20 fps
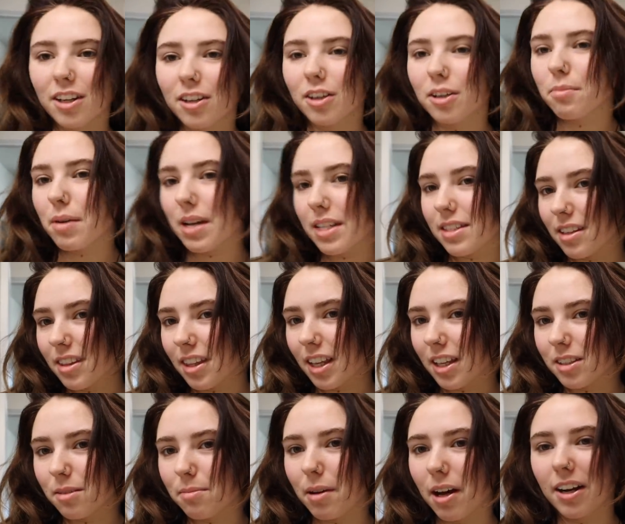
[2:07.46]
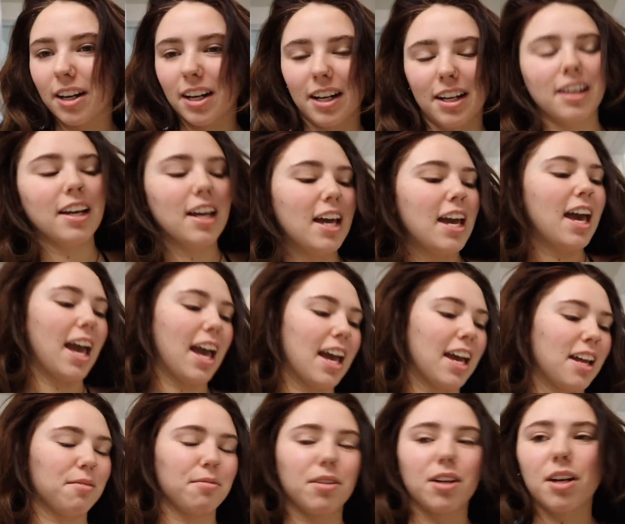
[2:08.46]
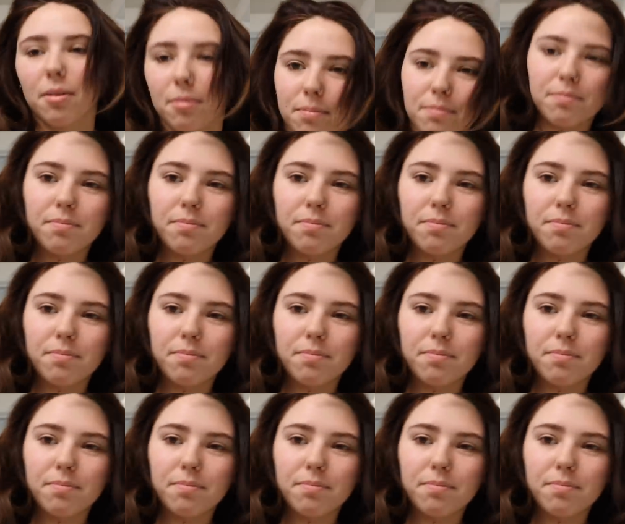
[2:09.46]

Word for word: I heard amazing things about it. And I'm gonna